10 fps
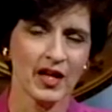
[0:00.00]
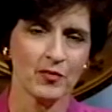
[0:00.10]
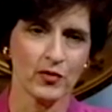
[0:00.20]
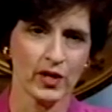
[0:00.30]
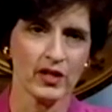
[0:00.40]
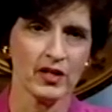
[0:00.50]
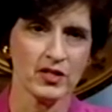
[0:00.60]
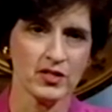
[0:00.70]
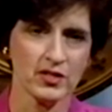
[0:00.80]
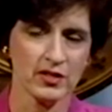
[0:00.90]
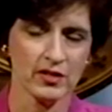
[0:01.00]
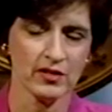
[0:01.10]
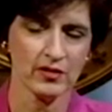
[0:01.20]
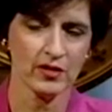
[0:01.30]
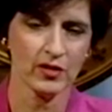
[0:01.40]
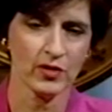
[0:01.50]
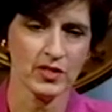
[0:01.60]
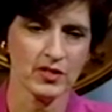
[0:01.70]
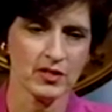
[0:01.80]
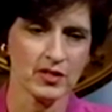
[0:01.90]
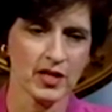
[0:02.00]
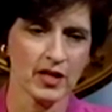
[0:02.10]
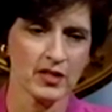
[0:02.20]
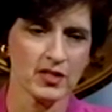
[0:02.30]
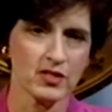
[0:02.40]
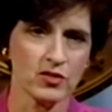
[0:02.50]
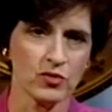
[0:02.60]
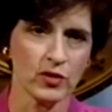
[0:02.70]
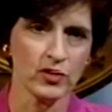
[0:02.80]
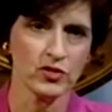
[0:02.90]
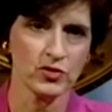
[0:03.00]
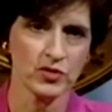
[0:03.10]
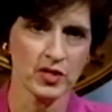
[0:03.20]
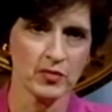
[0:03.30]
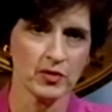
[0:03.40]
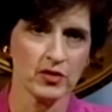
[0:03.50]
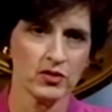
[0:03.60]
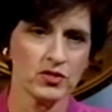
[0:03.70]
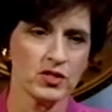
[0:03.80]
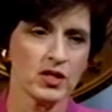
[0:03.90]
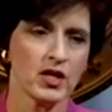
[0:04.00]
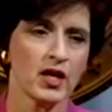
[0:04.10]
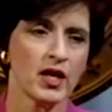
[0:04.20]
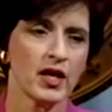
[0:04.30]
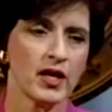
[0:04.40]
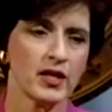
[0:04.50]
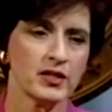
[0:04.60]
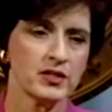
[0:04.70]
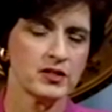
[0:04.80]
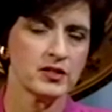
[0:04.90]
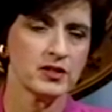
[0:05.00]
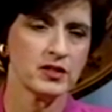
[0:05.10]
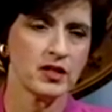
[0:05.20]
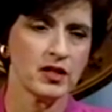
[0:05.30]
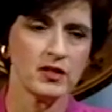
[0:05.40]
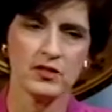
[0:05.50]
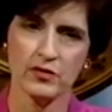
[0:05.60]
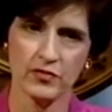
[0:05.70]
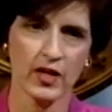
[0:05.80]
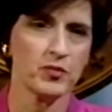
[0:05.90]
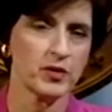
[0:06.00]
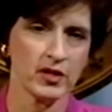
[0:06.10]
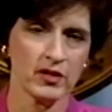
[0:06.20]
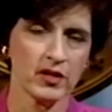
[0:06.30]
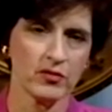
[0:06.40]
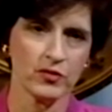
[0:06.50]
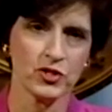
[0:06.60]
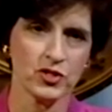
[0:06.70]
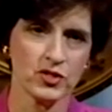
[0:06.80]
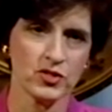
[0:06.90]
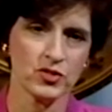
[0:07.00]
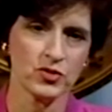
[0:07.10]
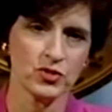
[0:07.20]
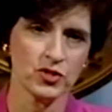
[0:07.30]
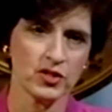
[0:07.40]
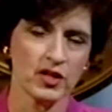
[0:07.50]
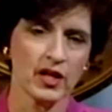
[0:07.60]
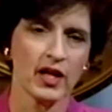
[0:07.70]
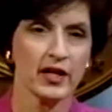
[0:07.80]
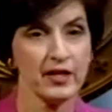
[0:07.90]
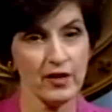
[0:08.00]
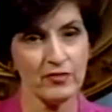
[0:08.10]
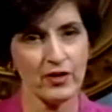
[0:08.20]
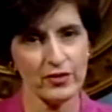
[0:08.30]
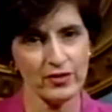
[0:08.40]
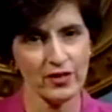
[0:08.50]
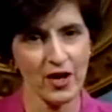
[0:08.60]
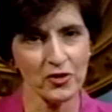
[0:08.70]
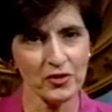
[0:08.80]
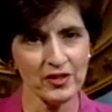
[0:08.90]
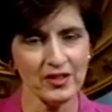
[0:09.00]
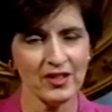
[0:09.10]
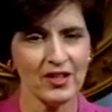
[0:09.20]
bringing his talents as a lawyer to St. Peter's and developing a rich institution. And now Father Loughran,